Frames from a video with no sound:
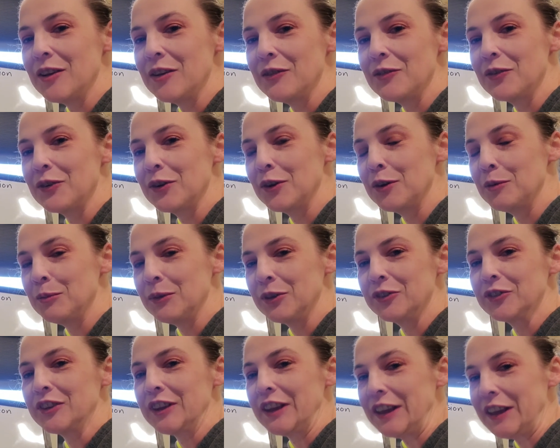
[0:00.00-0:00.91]
for
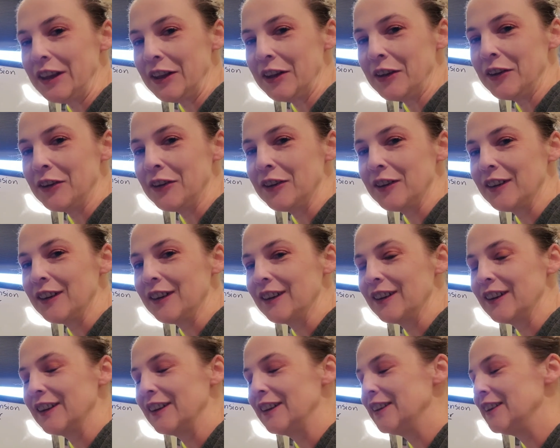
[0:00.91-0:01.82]
almost a year,
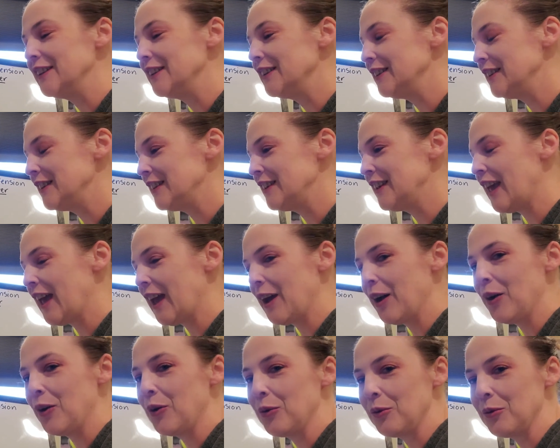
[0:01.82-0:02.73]
and
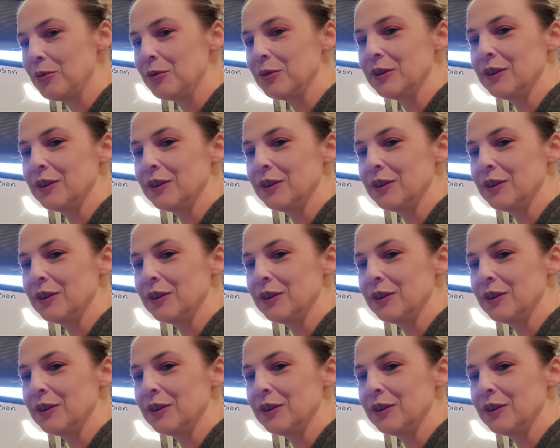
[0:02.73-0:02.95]
now